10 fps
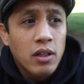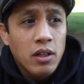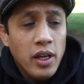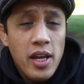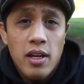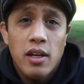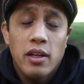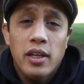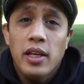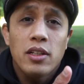hey,
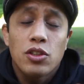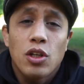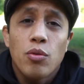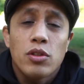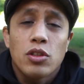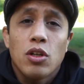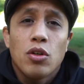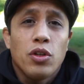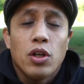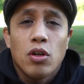kid so-and-so,
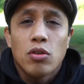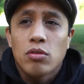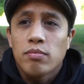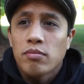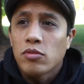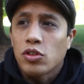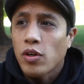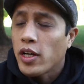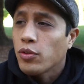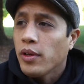you know, is
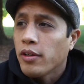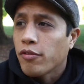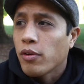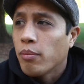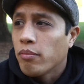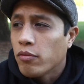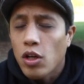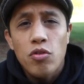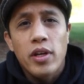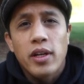graduating from
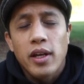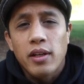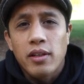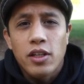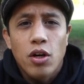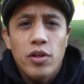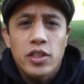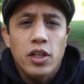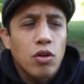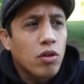Logan, and, you know, he's
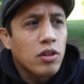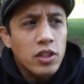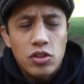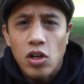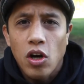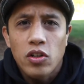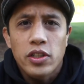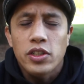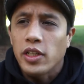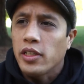going to go to this
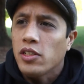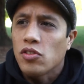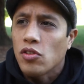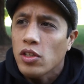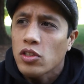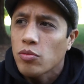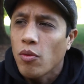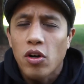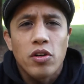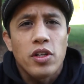college, and he's this
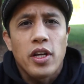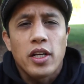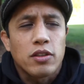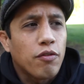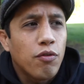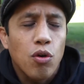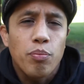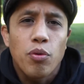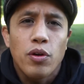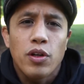smart, and he has a
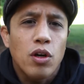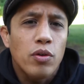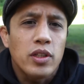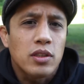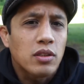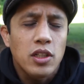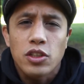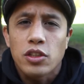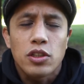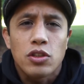4.0, and he's such a
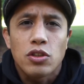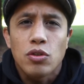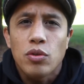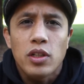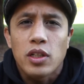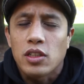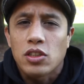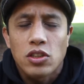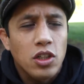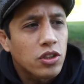good student, and he's
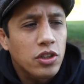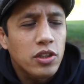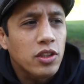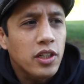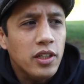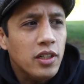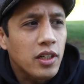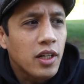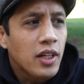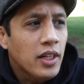such a good kid,
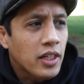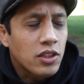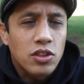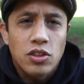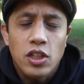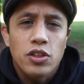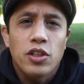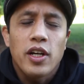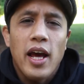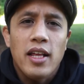and he's such a
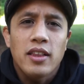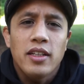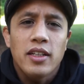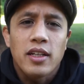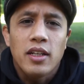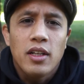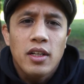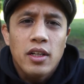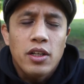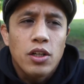good athlete, and,
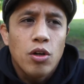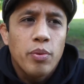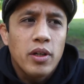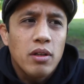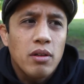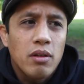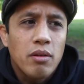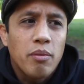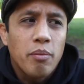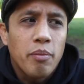you know, but
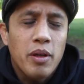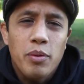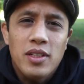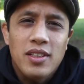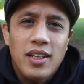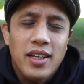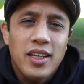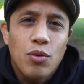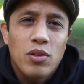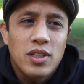maybe inside that
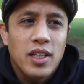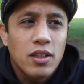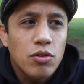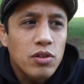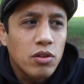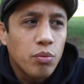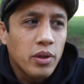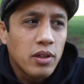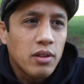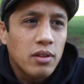kid wants to let loose a little bit,